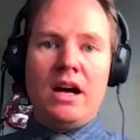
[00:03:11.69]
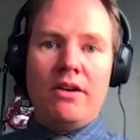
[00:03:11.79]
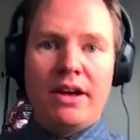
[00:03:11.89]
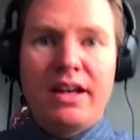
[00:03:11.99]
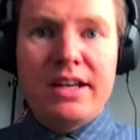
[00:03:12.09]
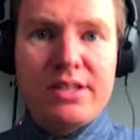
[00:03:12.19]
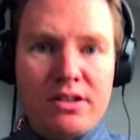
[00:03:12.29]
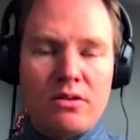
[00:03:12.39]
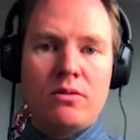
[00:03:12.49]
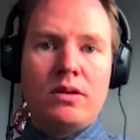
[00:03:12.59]
right, guys,
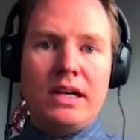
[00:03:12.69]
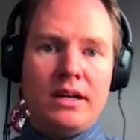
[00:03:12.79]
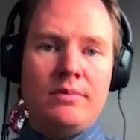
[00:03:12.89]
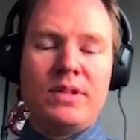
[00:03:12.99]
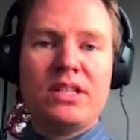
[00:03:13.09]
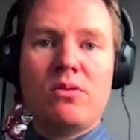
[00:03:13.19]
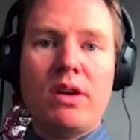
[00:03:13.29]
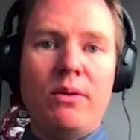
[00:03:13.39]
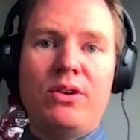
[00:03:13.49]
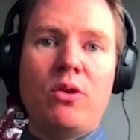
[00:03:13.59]
so this is what I
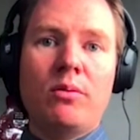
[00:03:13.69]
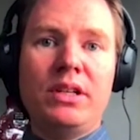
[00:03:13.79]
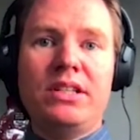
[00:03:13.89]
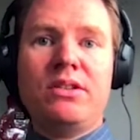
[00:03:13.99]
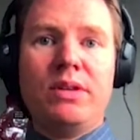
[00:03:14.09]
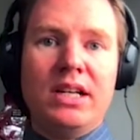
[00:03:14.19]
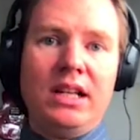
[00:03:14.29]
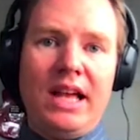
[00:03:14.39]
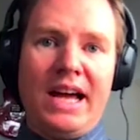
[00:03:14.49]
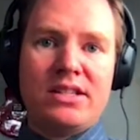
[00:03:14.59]
would normally do in
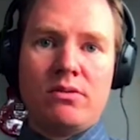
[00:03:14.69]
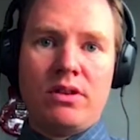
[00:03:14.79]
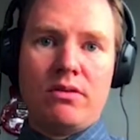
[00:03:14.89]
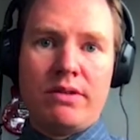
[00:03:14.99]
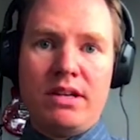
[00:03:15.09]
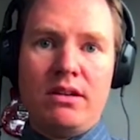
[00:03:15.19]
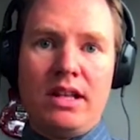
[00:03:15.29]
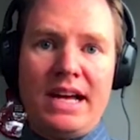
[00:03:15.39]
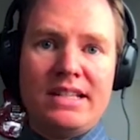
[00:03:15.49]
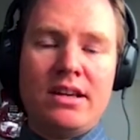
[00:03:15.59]
class with a real
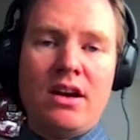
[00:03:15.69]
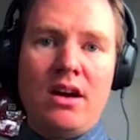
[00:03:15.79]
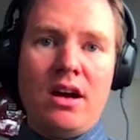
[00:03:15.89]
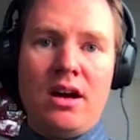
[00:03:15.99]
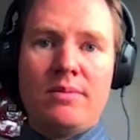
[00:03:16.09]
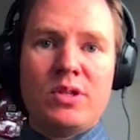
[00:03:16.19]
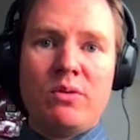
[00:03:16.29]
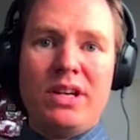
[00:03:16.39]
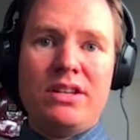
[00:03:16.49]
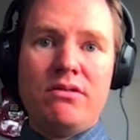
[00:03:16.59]
class, so
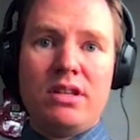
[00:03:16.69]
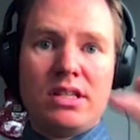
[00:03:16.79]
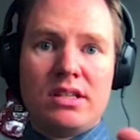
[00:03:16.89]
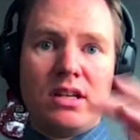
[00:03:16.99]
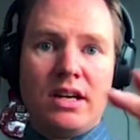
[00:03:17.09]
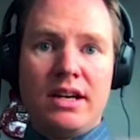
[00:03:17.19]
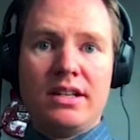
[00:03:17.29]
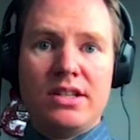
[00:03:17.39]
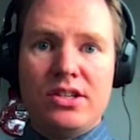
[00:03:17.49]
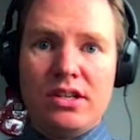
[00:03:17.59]
we can do this kind of
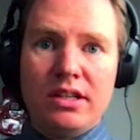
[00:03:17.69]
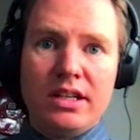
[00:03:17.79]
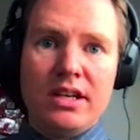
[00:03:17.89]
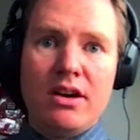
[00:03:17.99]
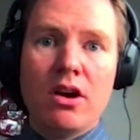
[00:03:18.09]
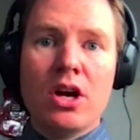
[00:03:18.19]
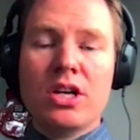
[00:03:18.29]
digitally here.